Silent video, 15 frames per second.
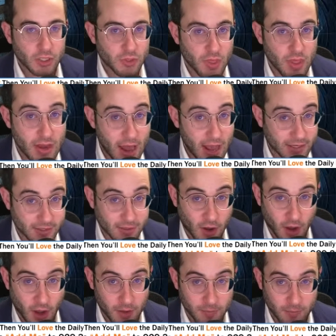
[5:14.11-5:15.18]
So the next
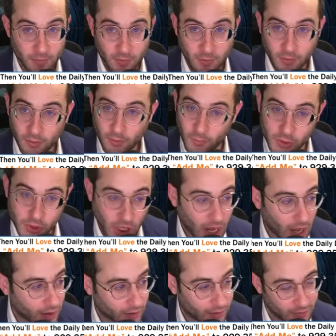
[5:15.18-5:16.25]
time, which
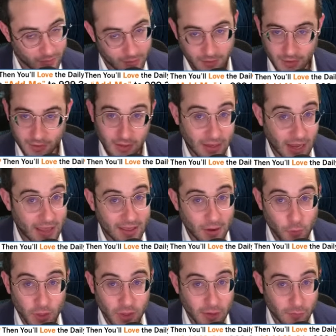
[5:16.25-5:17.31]
again, and the day
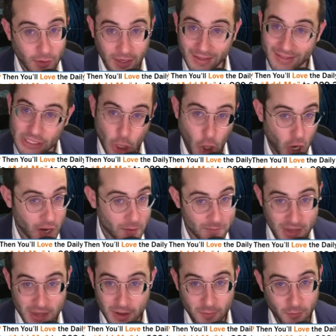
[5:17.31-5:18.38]
that we're living, it's going to
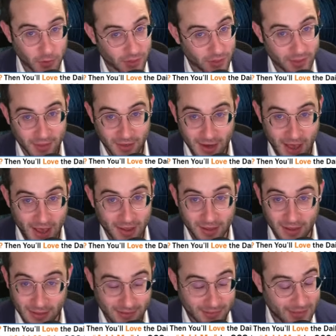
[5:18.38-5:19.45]
be within the
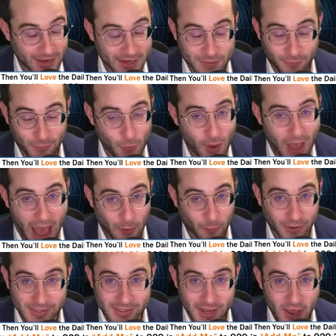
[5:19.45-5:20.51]
ne- eh, next few
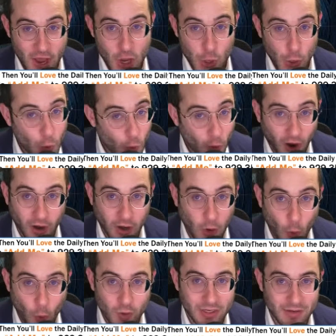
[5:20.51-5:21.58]
hours. You are
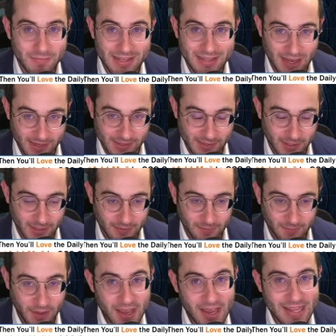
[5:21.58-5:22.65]
going to be tested.
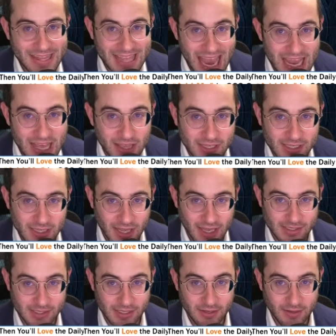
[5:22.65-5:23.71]
Take this
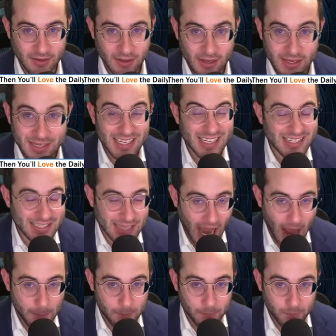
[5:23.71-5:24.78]
lesson,
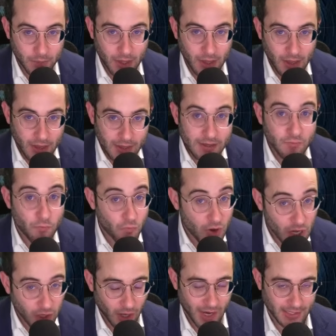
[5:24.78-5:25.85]
stop,
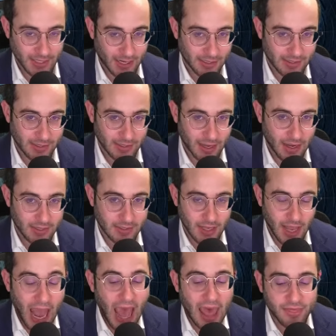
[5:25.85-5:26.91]
realize that it's a
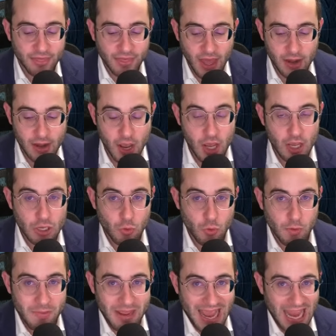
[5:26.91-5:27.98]
test, and then
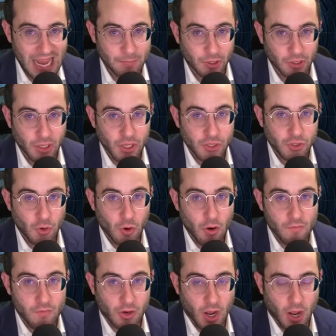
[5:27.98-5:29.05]
you would be able to
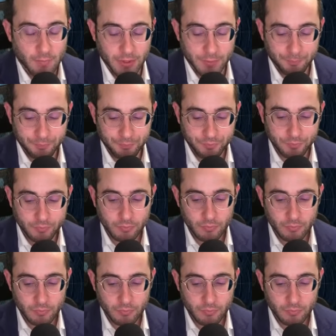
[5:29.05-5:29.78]
overcome it.